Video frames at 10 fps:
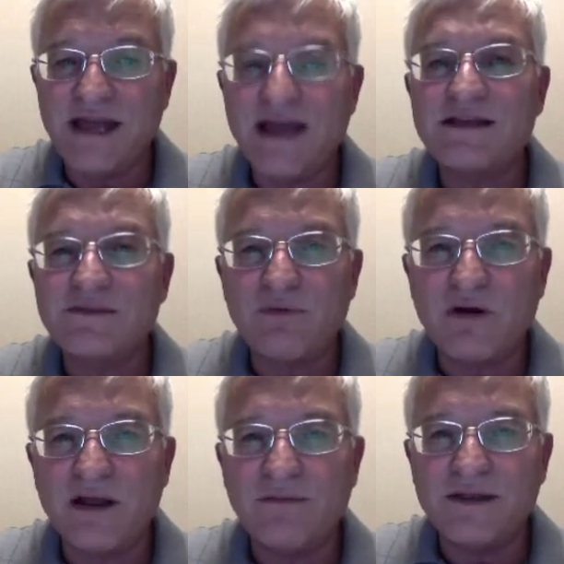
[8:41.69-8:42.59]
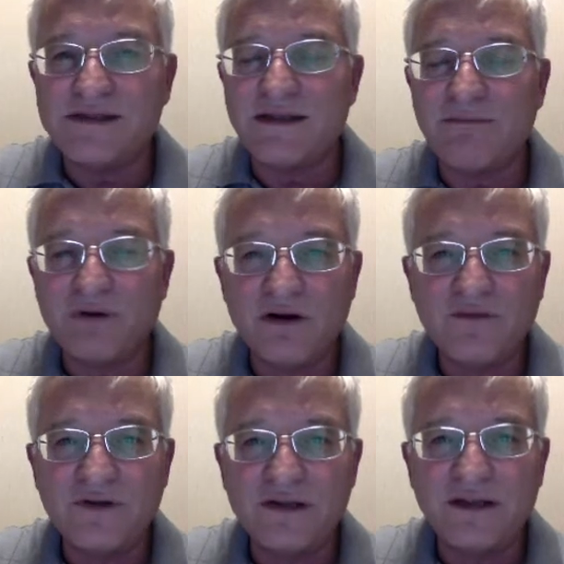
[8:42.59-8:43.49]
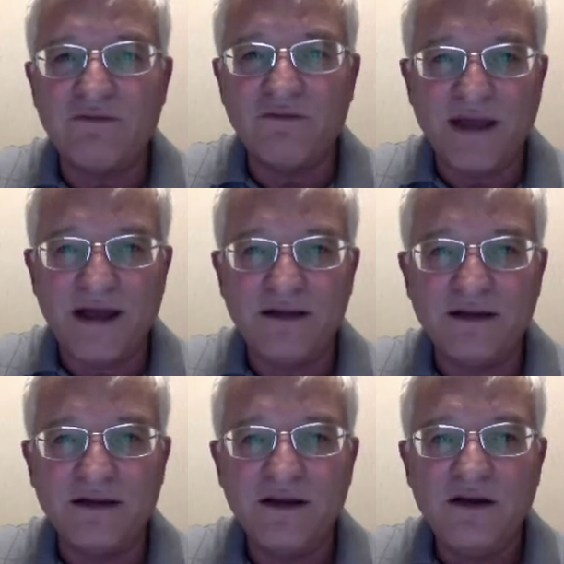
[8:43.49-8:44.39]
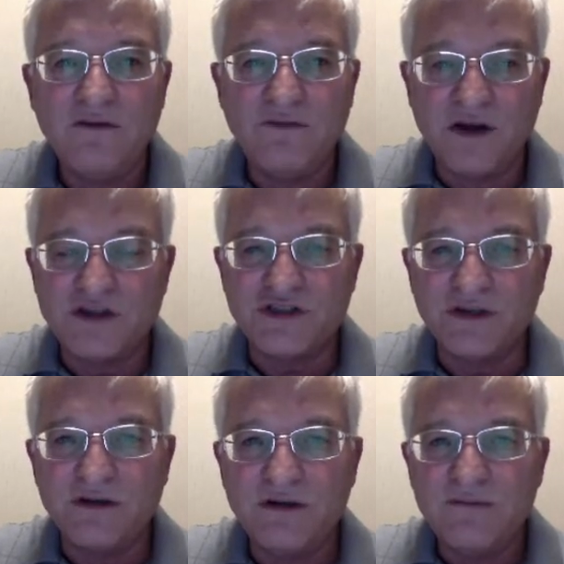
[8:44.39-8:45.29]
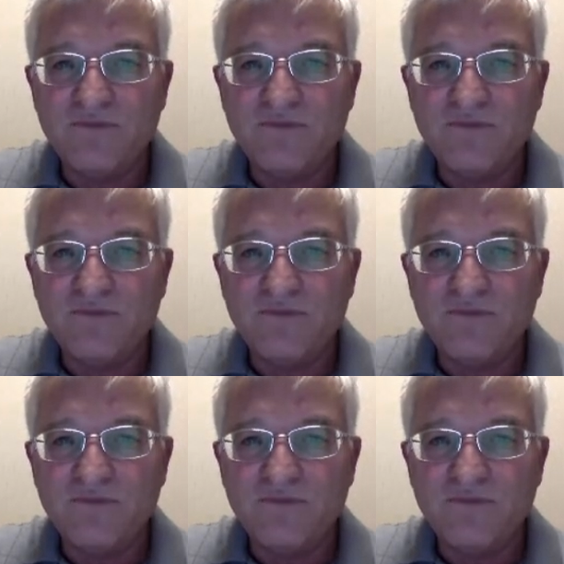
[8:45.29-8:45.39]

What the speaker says: x prime is a perfectly valid function,